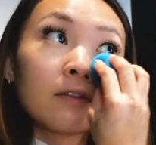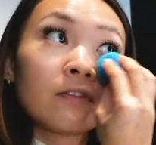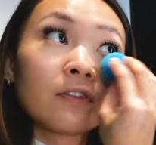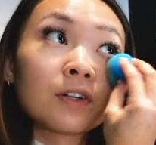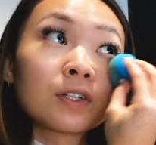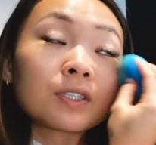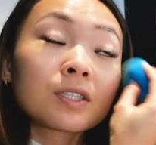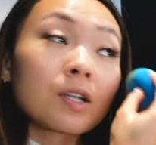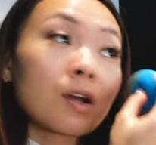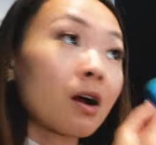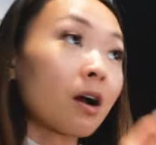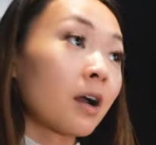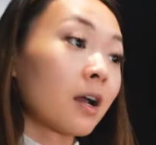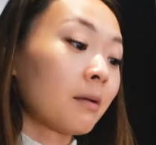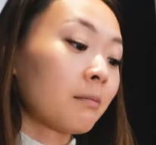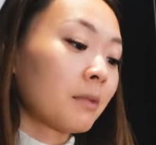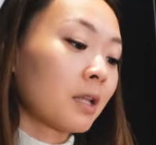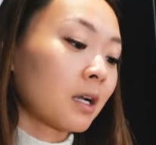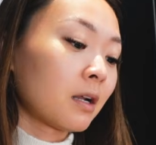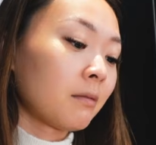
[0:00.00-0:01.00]
first
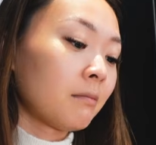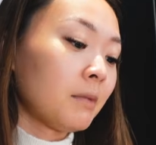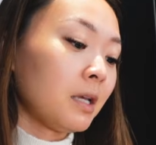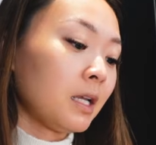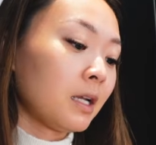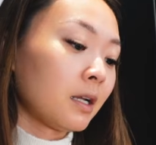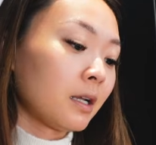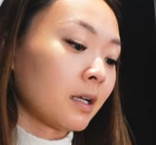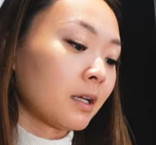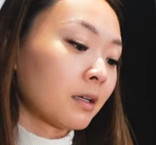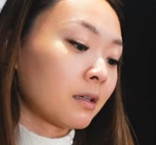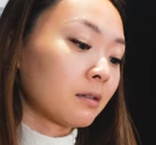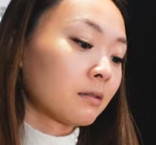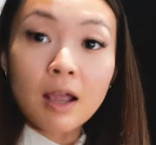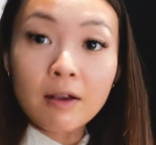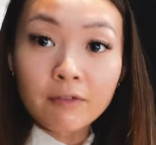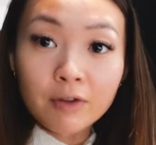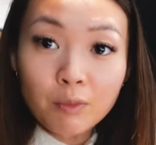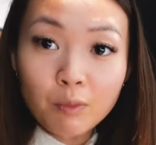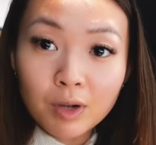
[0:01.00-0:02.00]
time that I'm meeting
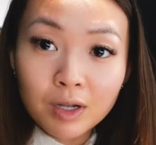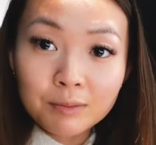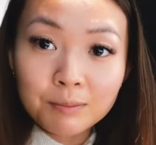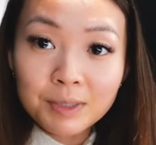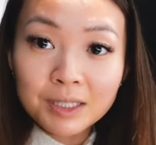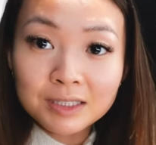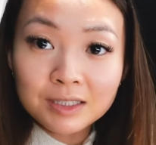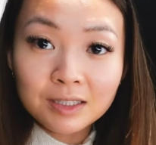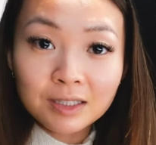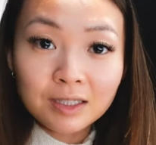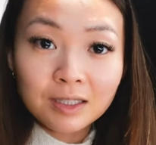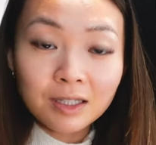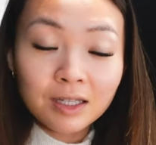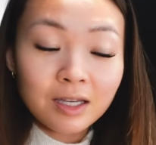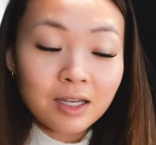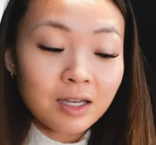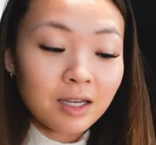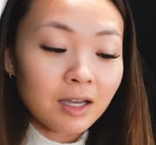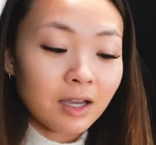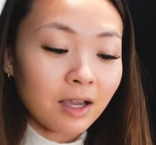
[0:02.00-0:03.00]
everyone
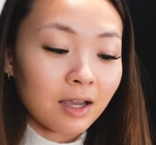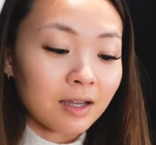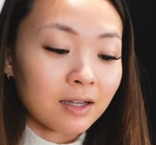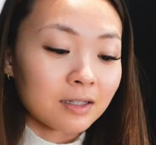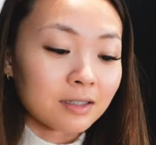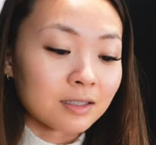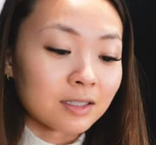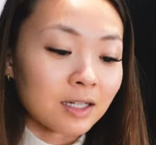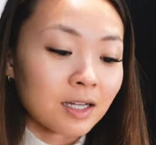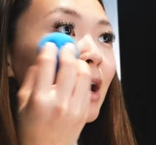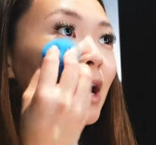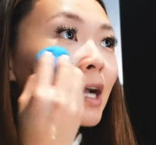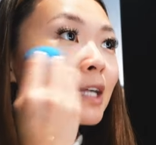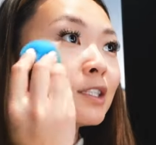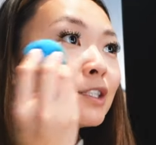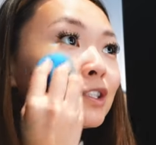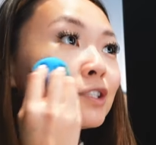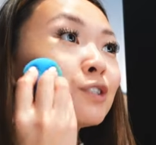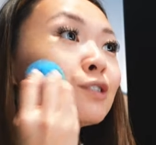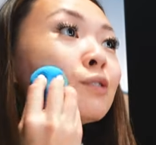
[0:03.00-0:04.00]
basically. And I
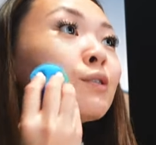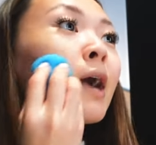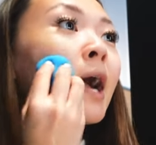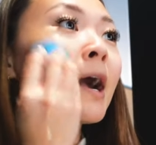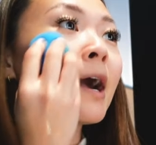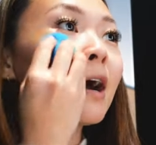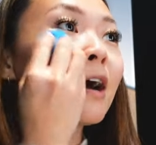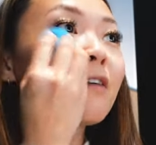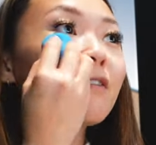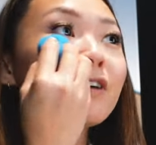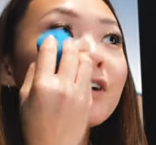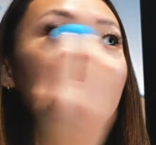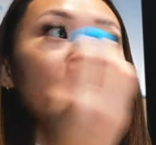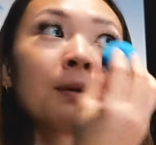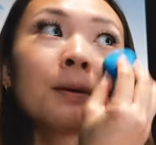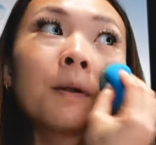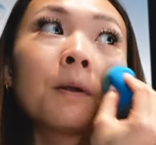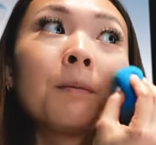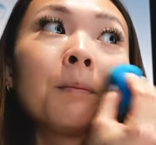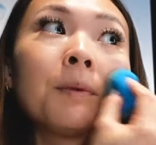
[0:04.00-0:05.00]
do have a
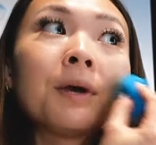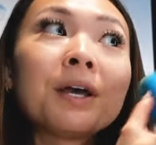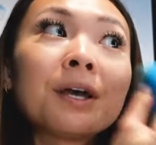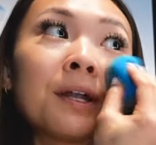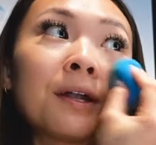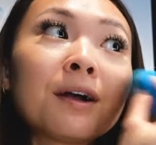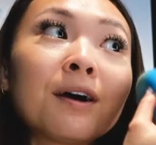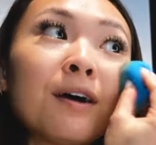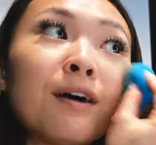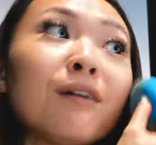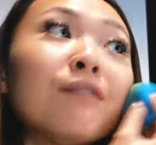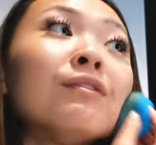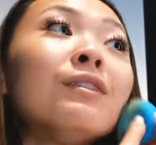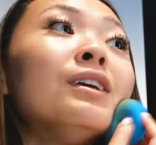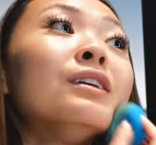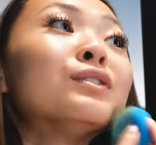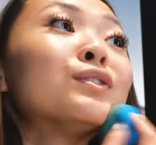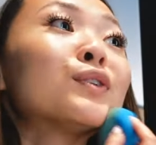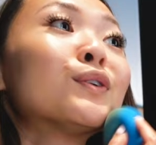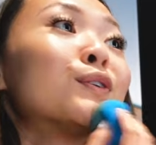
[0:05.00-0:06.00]
little bit of
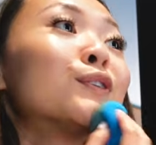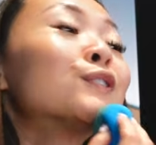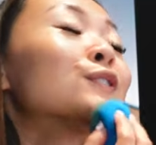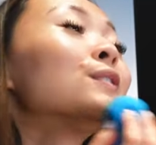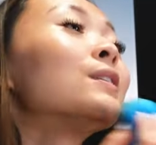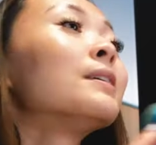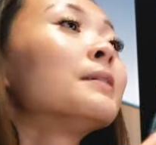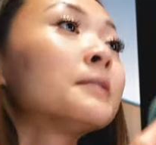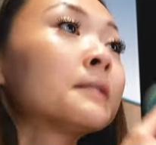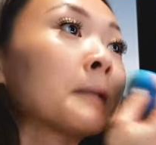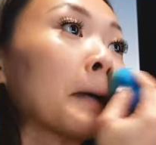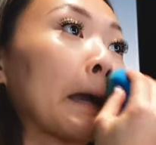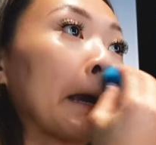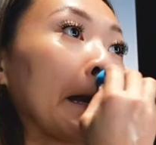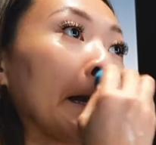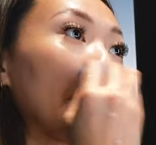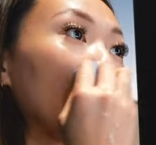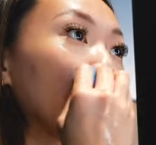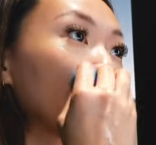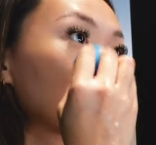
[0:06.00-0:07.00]
the social
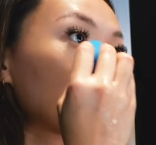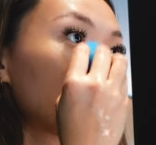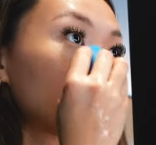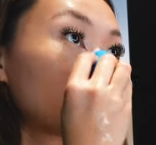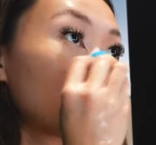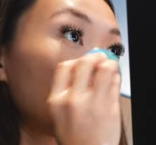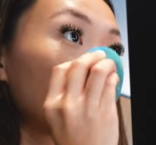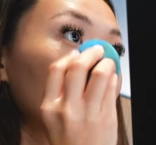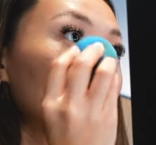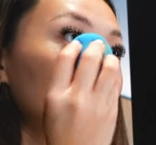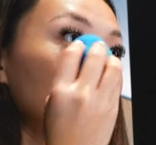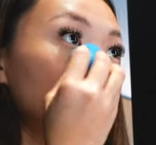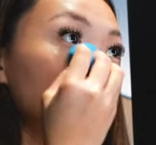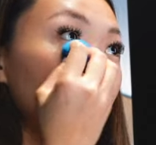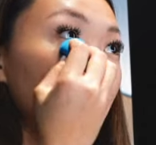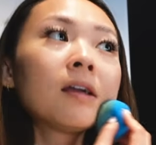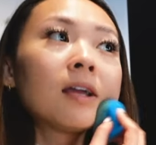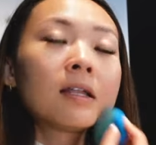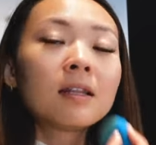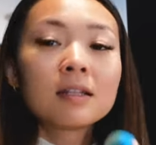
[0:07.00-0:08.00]
anxiety sometimes.
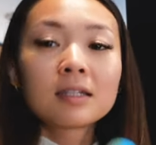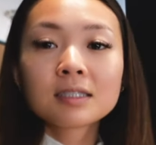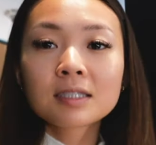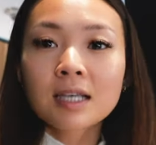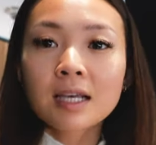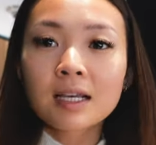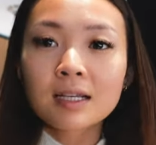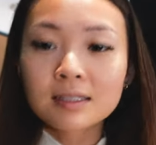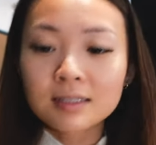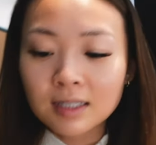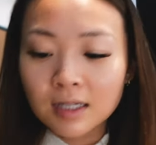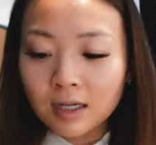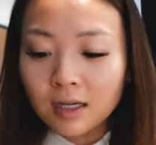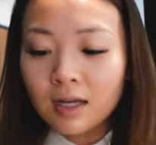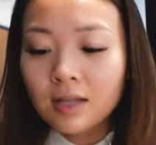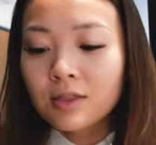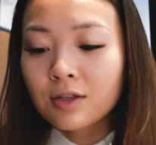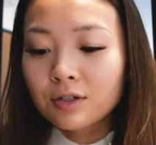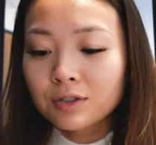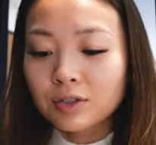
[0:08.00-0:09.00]
In this case,
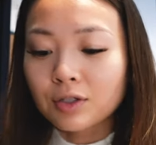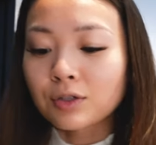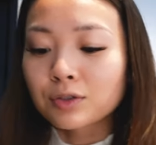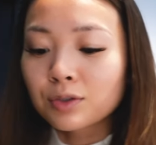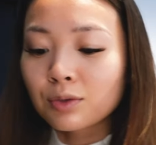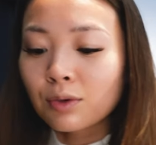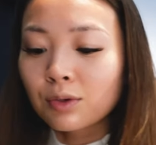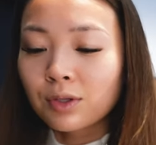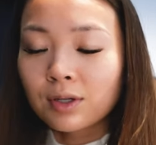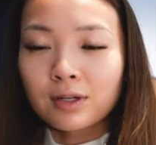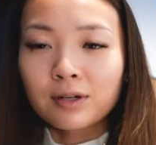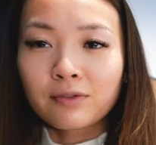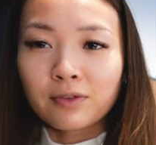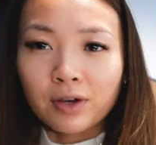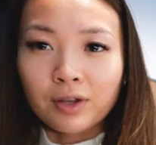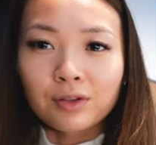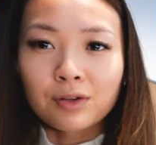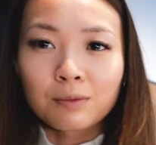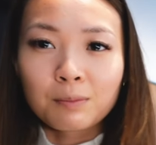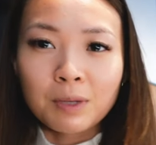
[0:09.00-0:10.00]
there's also a lot of
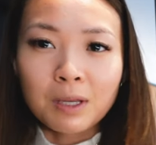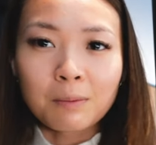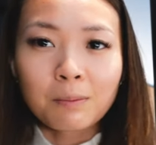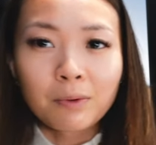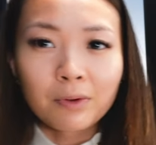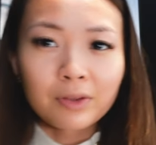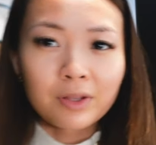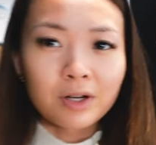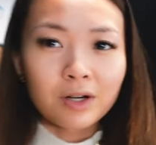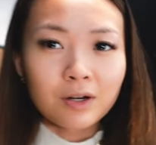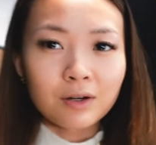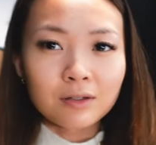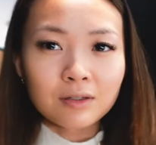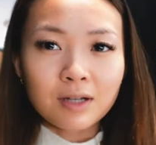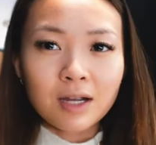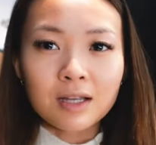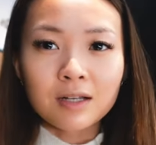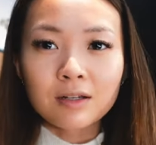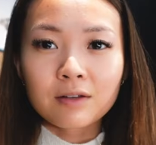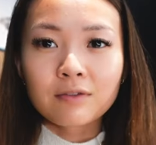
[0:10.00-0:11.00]
other people that are
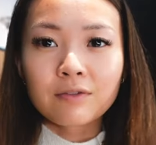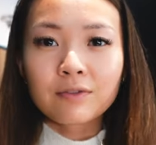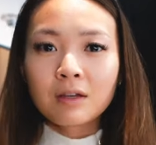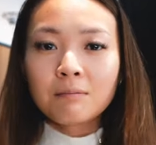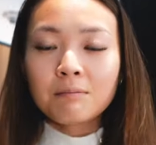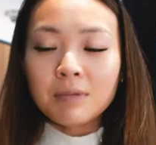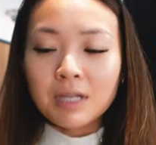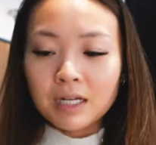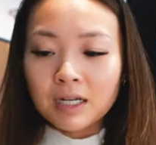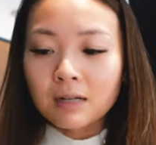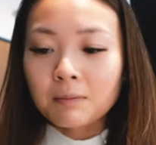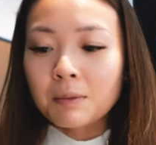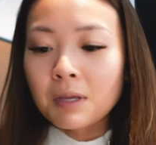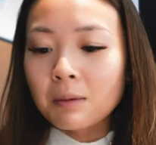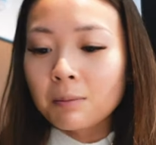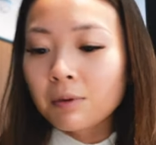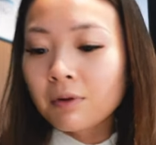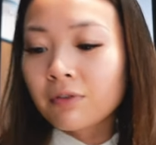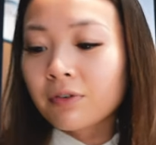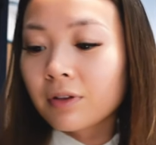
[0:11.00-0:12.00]
kind of meeting
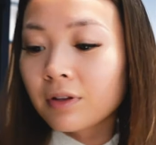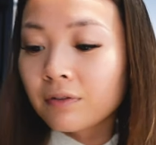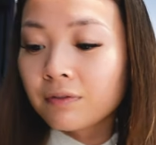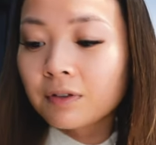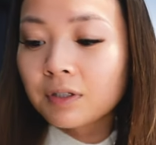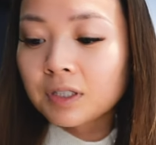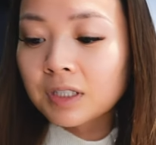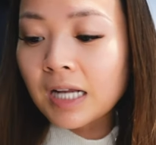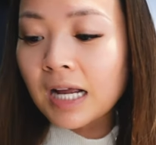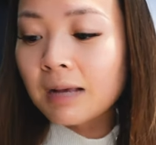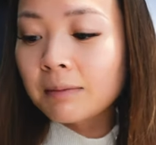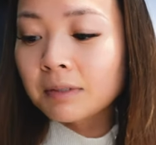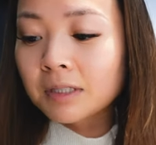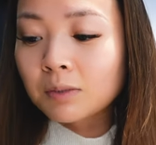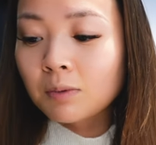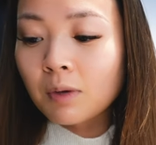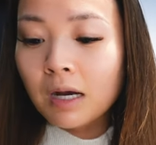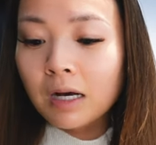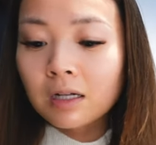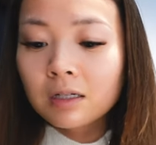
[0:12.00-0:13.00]
people for the first time
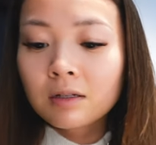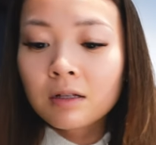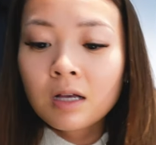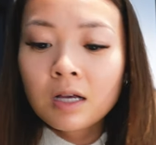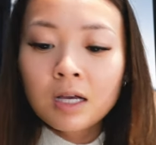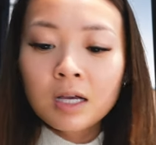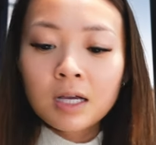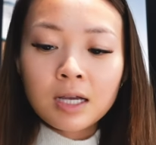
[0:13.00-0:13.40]
as well.